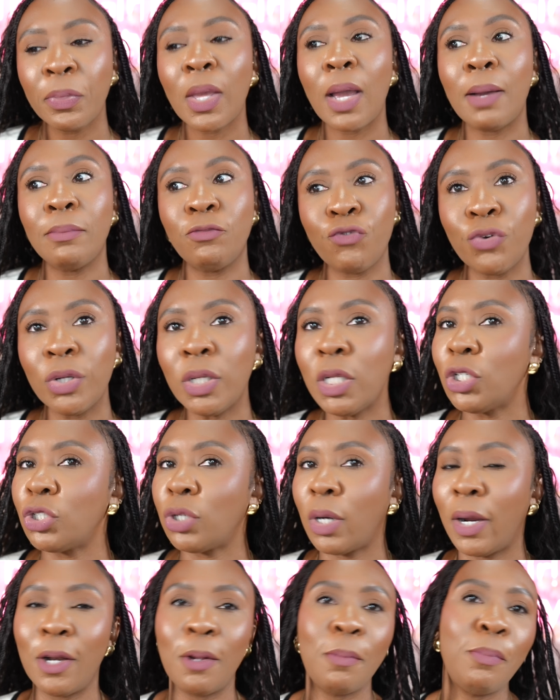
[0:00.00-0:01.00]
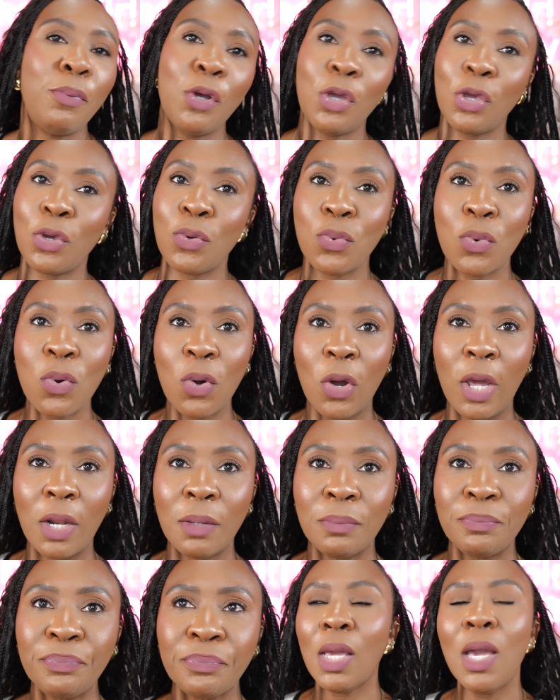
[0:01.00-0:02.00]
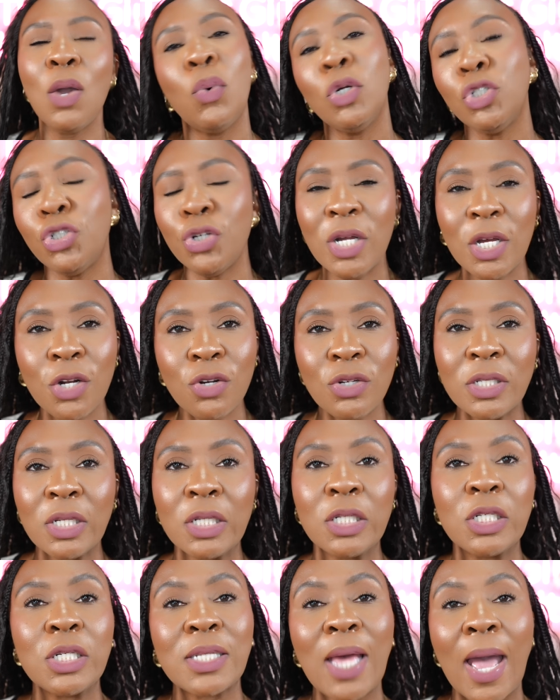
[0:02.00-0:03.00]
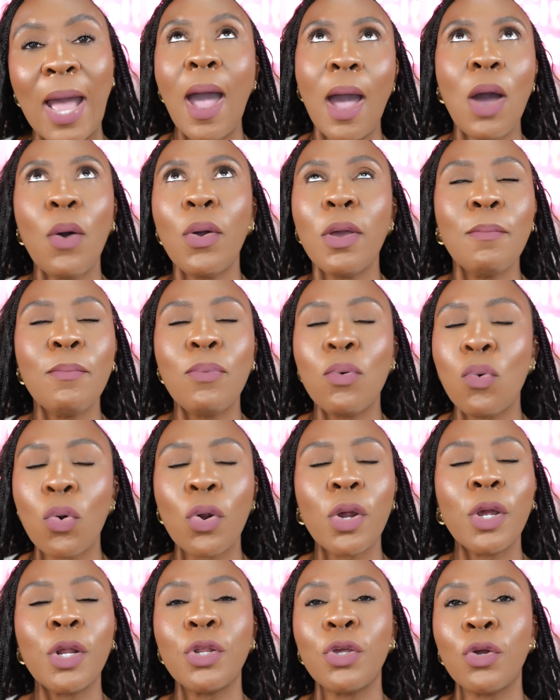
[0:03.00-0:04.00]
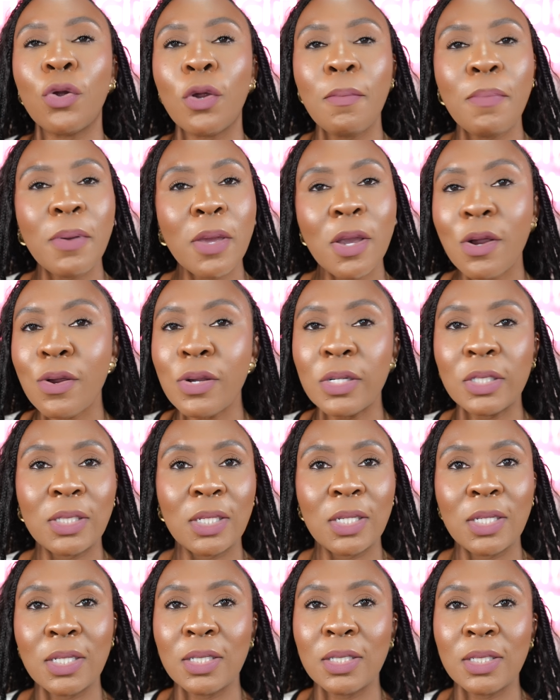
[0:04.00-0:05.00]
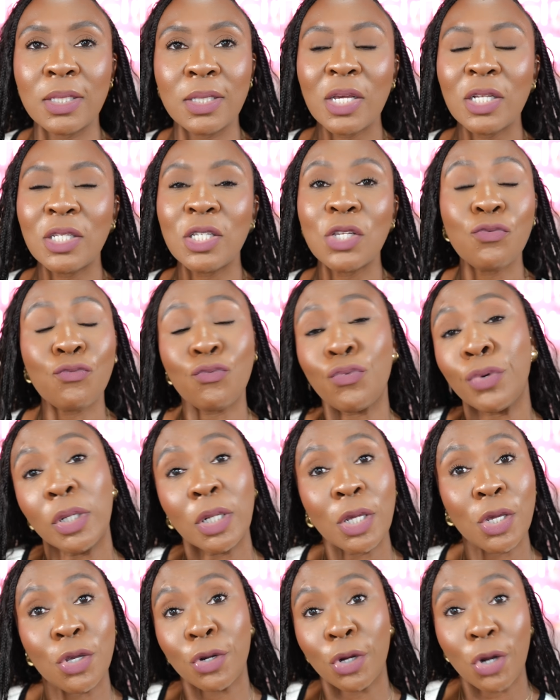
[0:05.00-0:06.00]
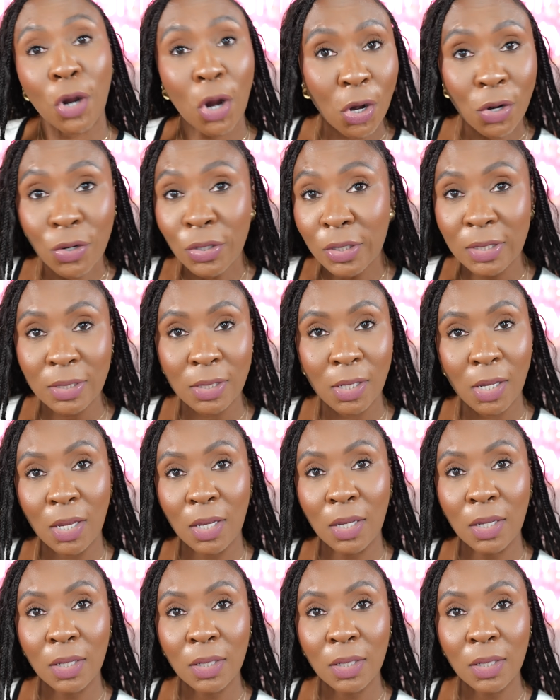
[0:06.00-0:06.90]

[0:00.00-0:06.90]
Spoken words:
I'm really trying to put you on. I want you to understand just how important your appearance is. It's really your currency.